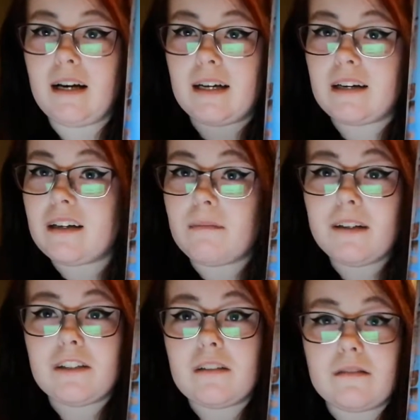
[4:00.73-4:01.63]
I can't
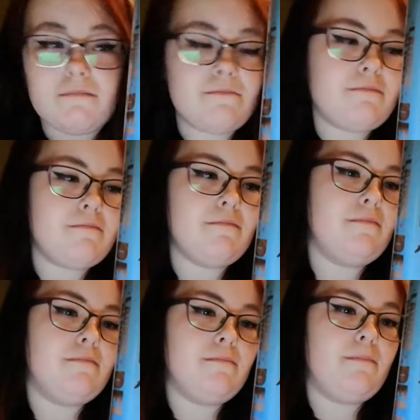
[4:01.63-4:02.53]
imagine
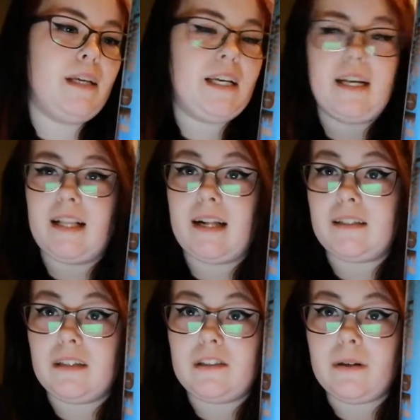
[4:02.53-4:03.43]
being in that
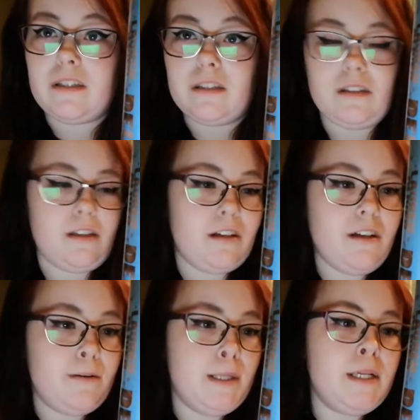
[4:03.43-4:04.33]
situation,
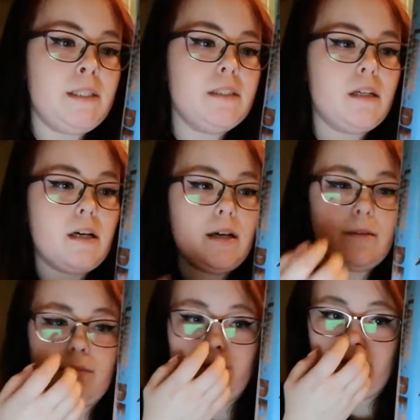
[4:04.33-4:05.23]

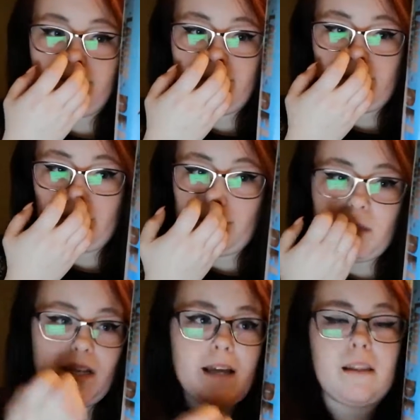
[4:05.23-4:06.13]
So
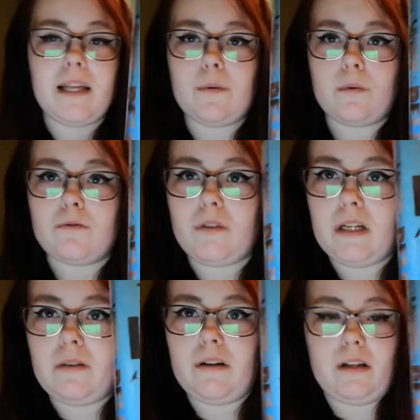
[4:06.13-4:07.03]
yeah, that one
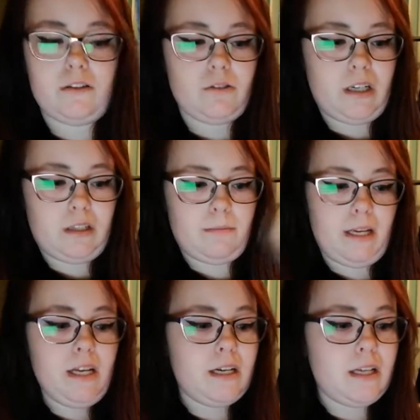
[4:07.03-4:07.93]
really, really intrigues
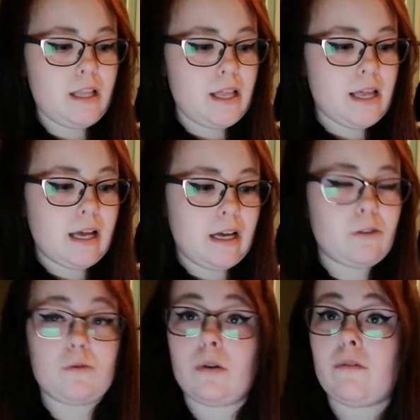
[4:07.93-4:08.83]
me. And
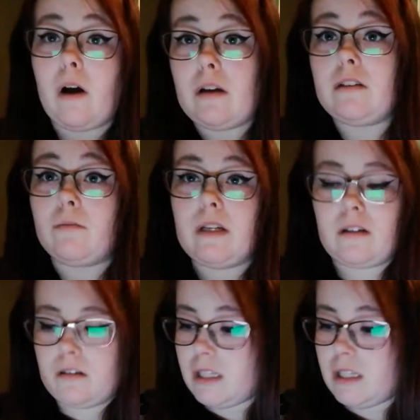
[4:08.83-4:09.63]
also I've heard it's a really good